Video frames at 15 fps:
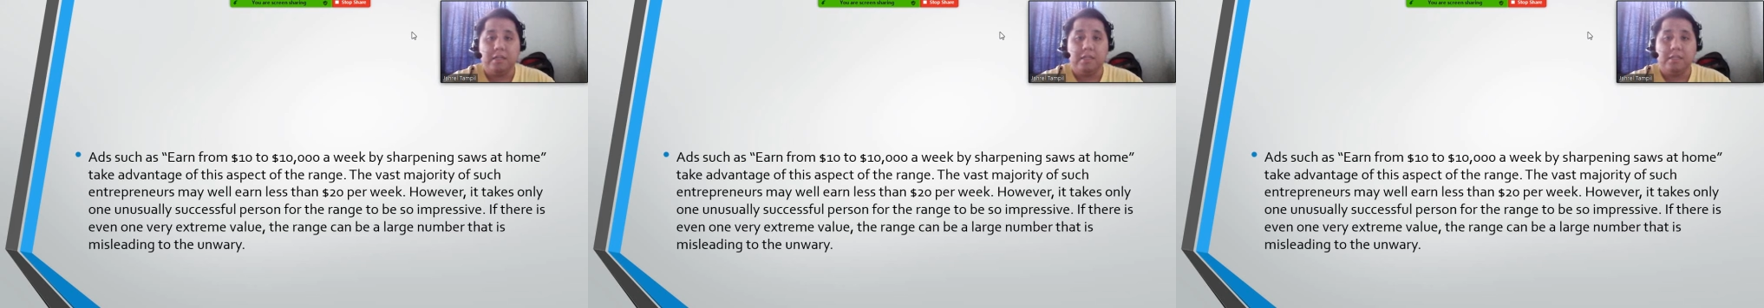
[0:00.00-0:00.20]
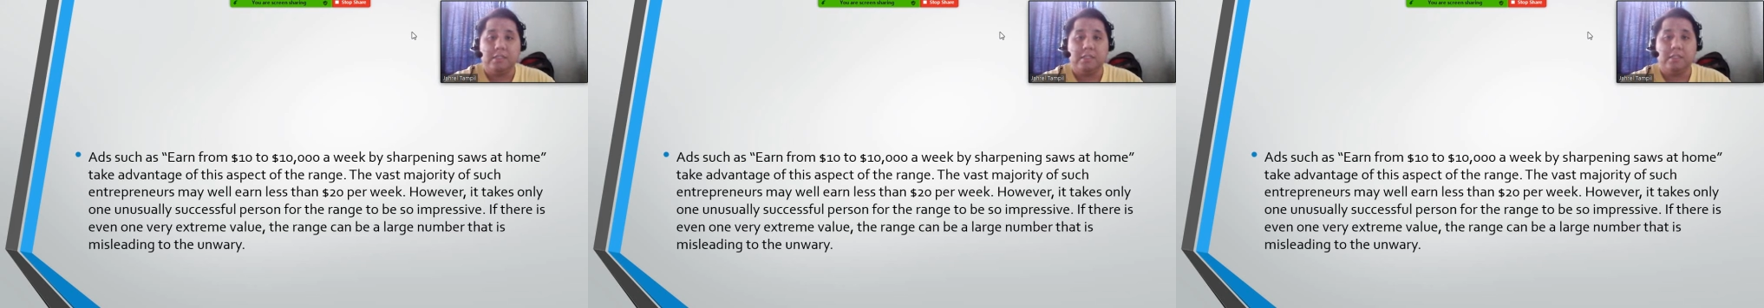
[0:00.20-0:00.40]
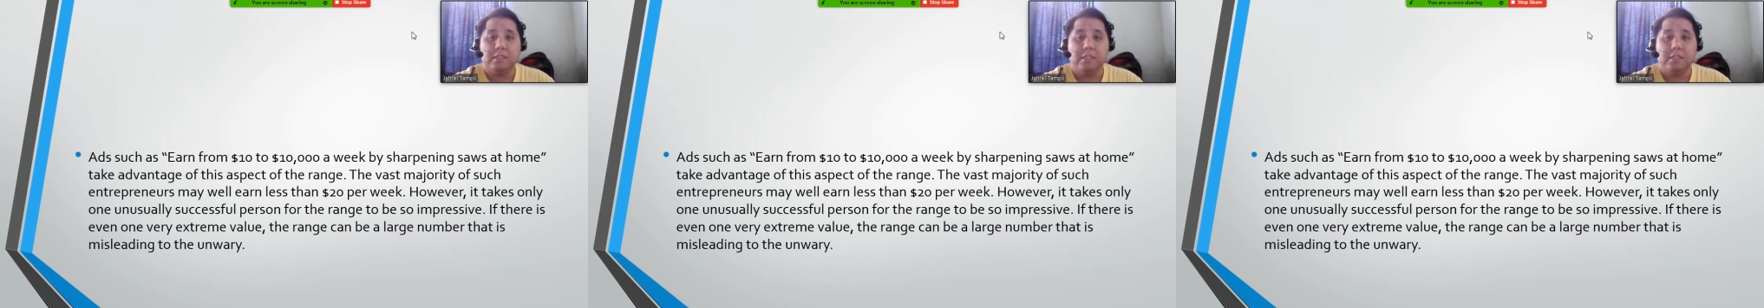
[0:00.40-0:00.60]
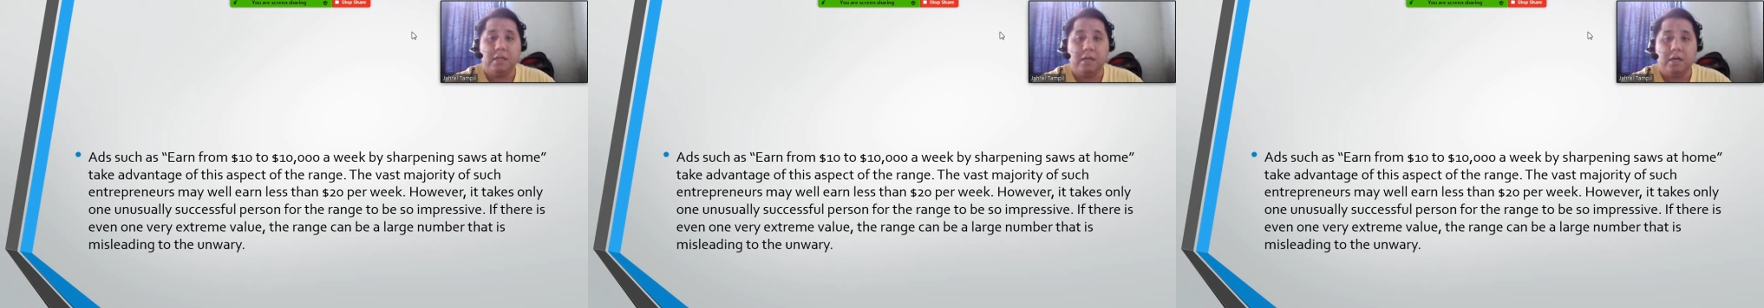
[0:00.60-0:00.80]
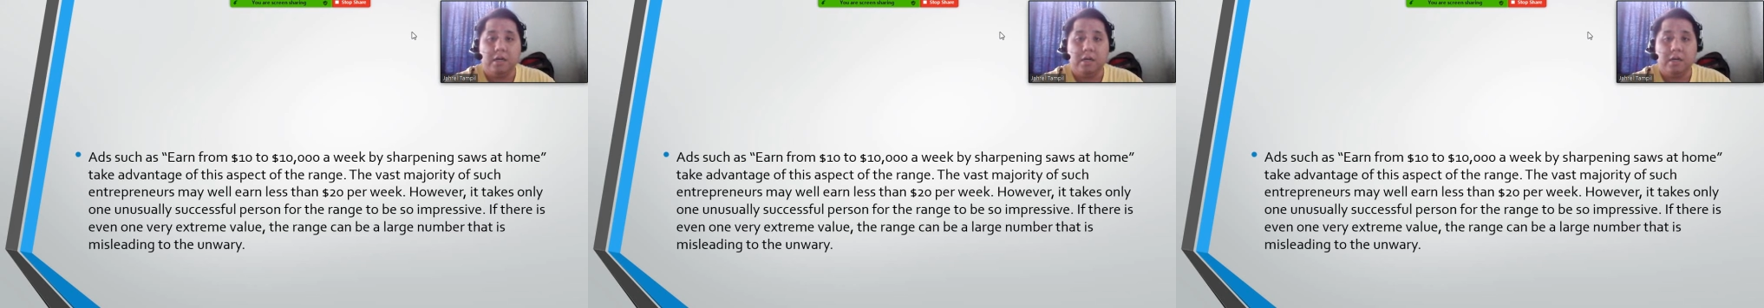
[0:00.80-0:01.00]
this
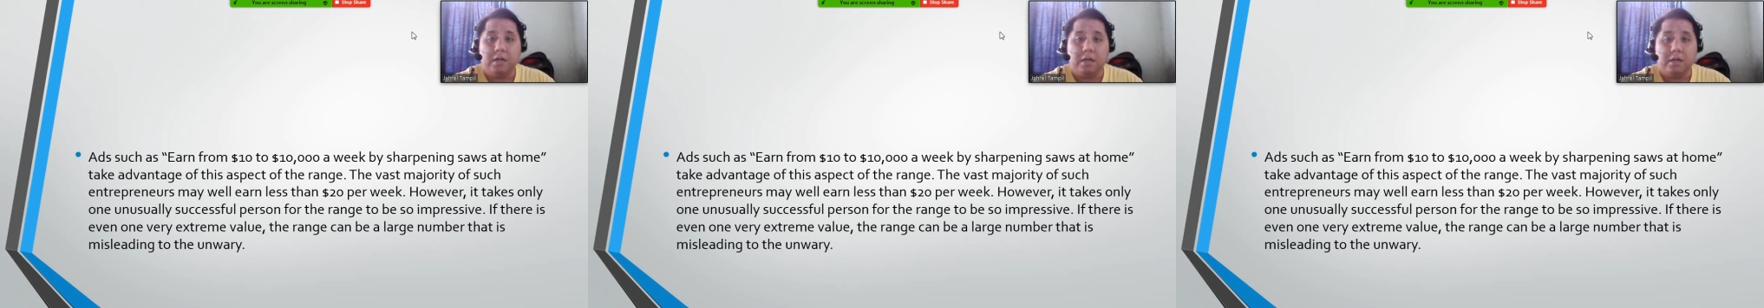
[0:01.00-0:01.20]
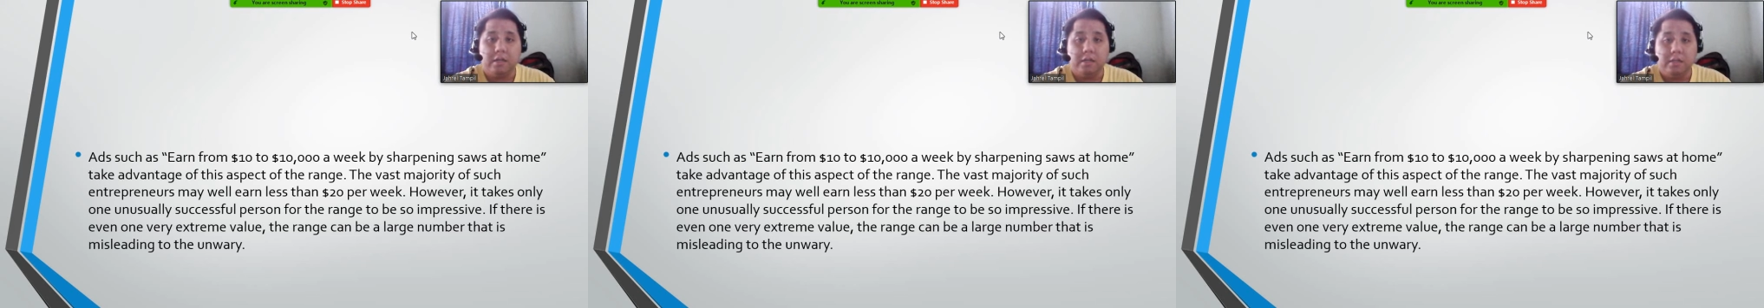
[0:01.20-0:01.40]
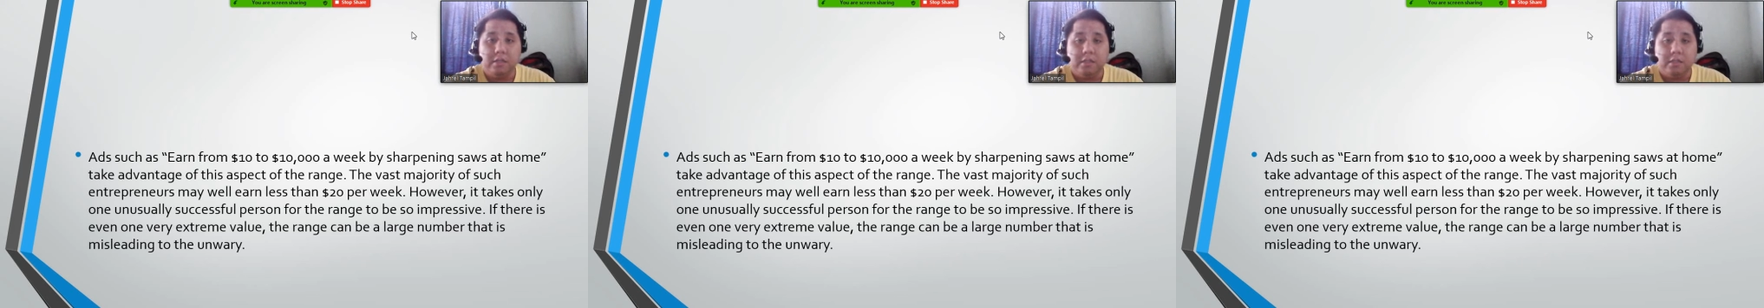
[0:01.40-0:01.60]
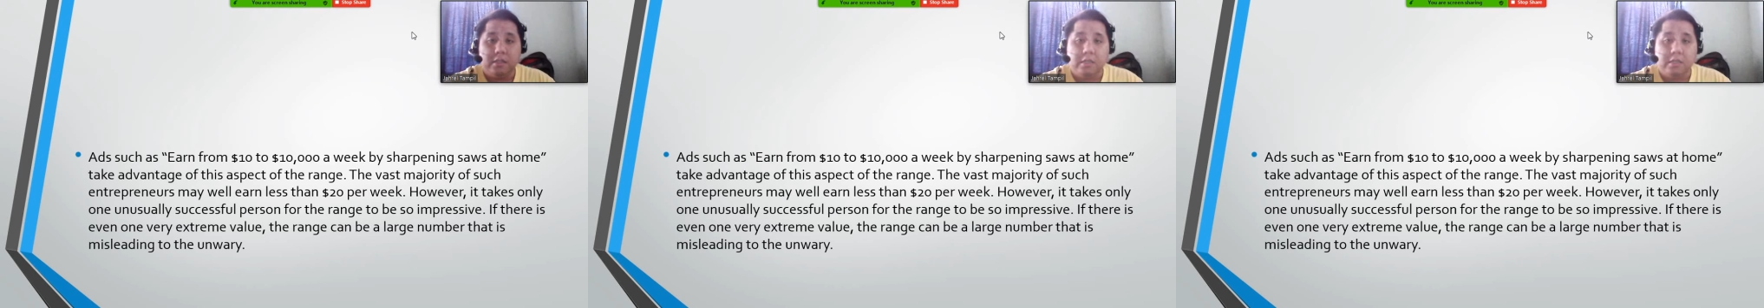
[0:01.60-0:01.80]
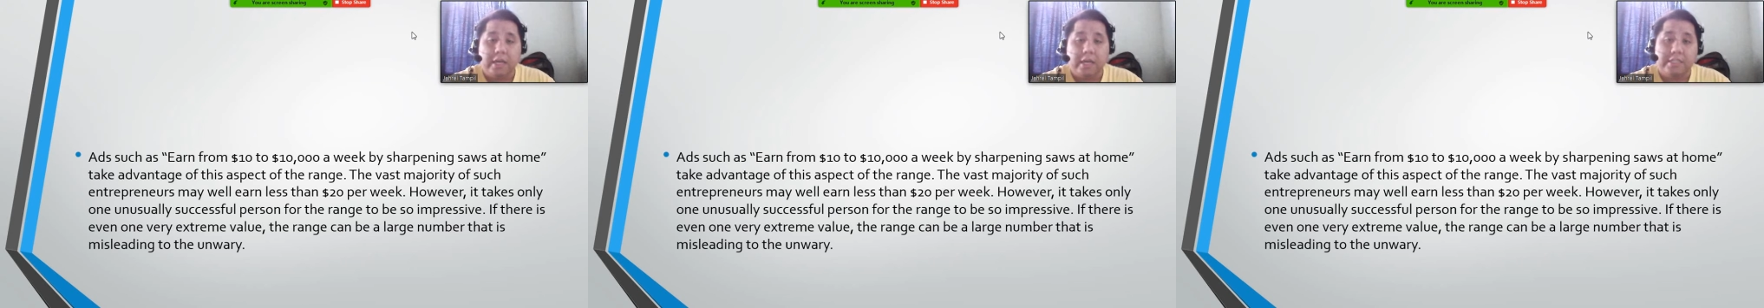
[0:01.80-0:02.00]
uh,
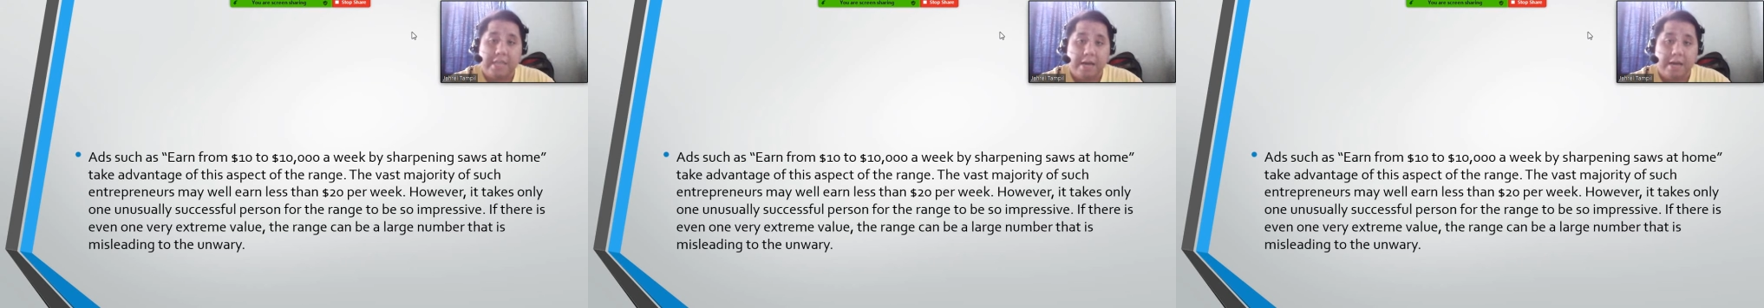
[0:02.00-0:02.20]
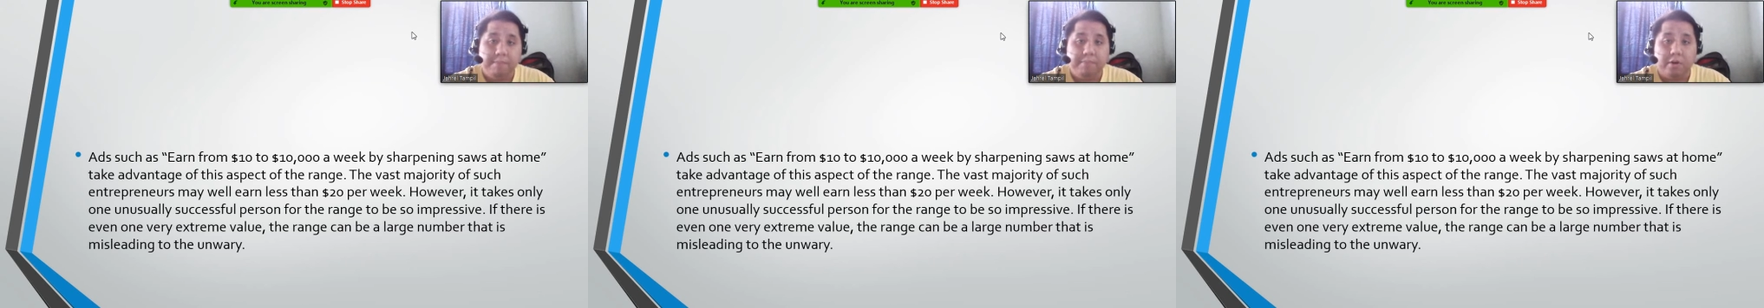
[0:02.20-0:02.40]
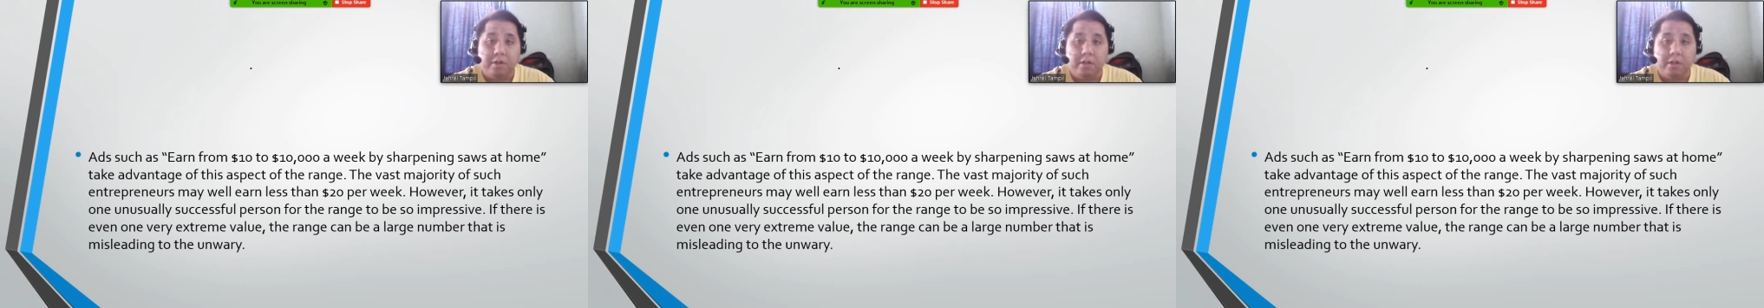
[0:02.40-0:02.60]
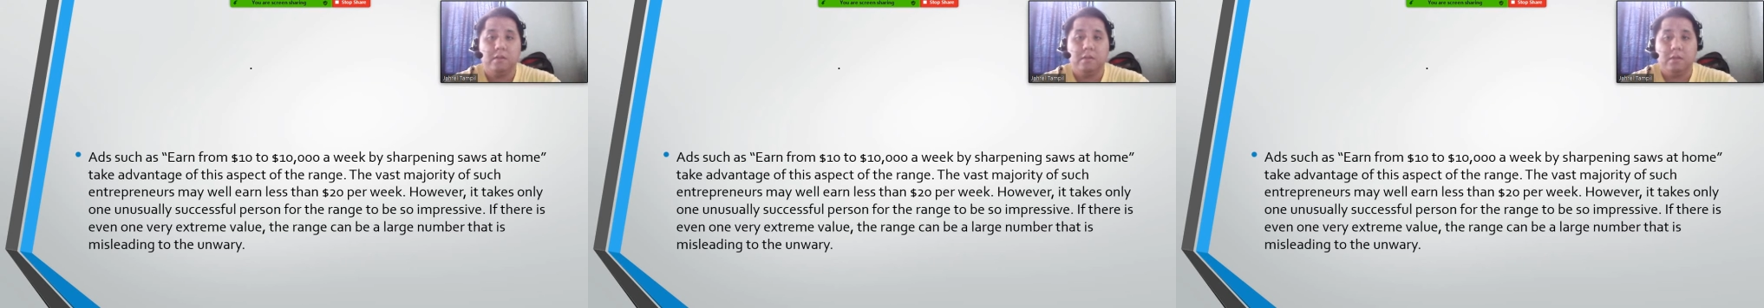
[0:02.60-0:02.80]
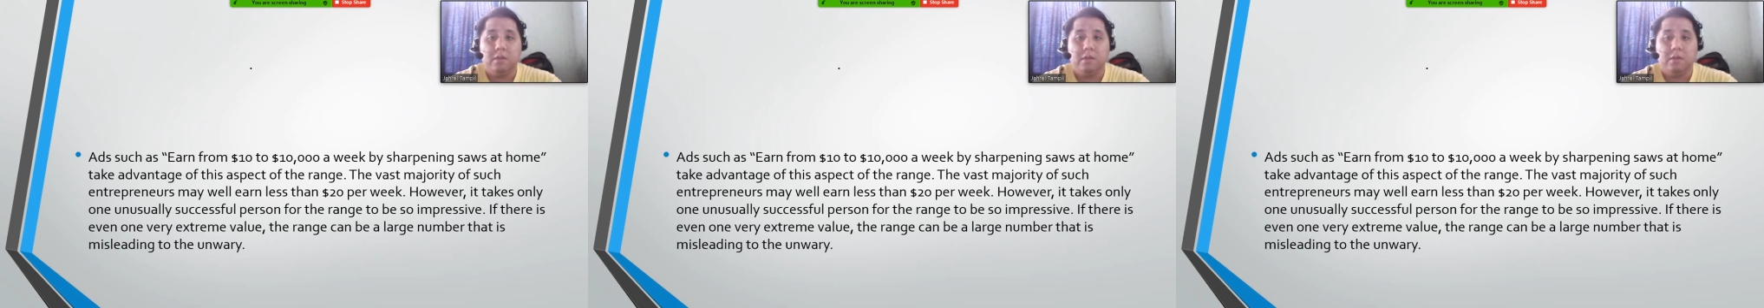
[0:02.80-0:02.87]
example,